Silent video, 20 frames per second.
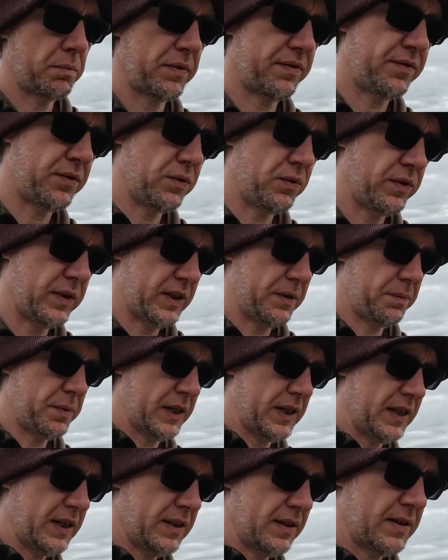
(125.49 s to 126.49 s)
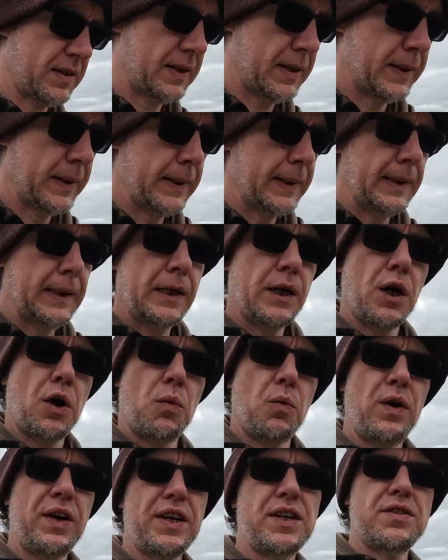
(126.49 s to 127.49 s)
before is because
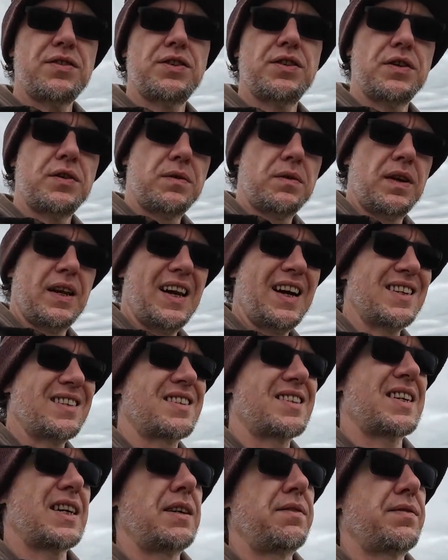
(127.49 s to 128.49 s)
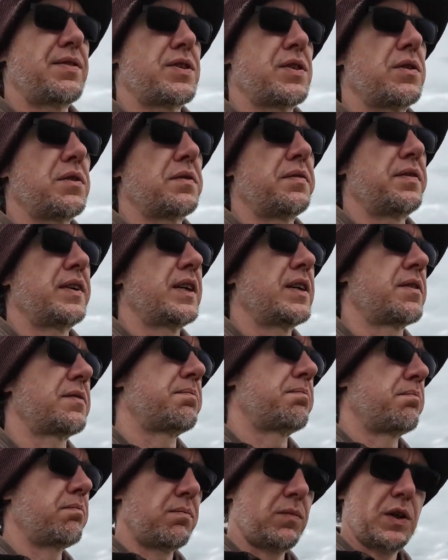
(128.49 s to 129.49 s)
when I used to do landscape photography
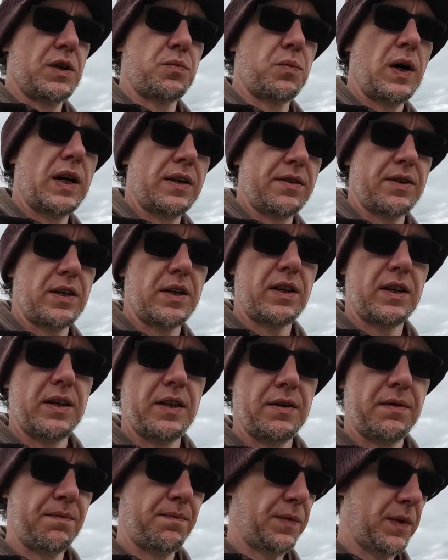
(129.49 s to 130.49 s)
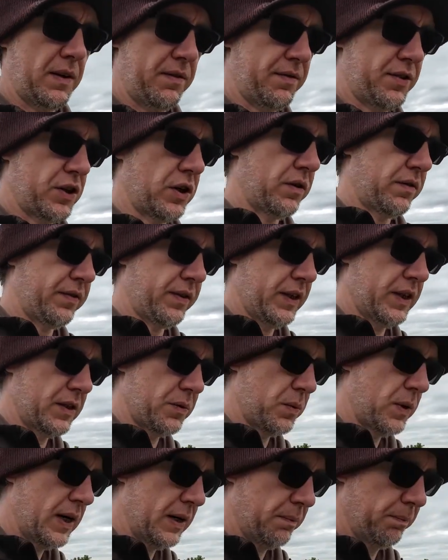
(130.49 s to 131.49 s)
as well as other photography as
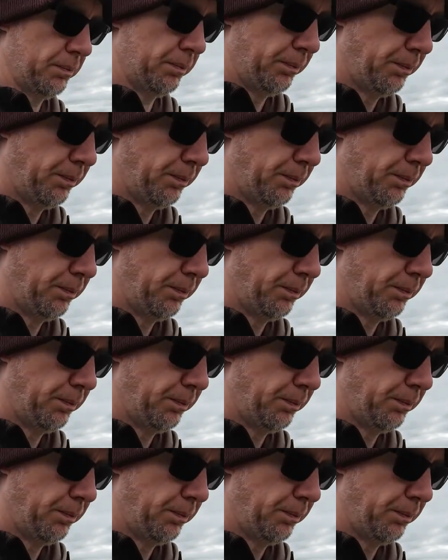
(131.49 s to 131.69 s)
well,